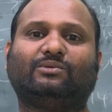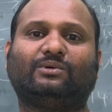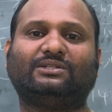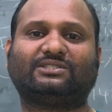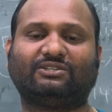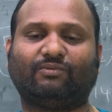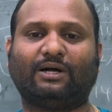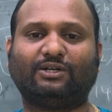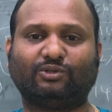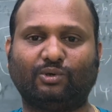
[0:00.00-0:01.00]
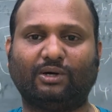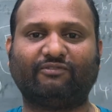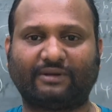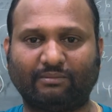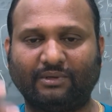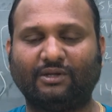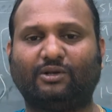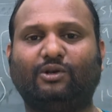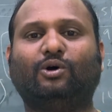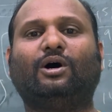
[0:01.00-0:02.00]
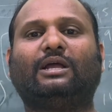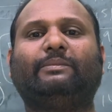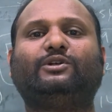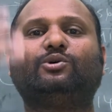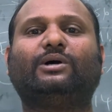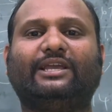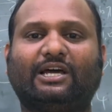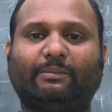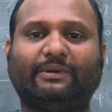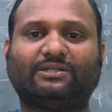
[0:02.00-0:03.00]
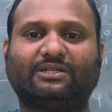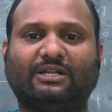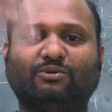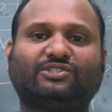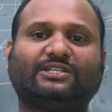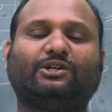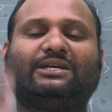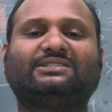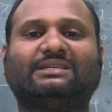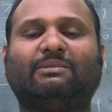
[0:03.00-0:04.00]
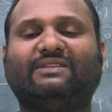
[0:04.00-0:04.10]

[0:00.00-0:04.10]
Once it want to go from low orbit to high orbit, ground state is some of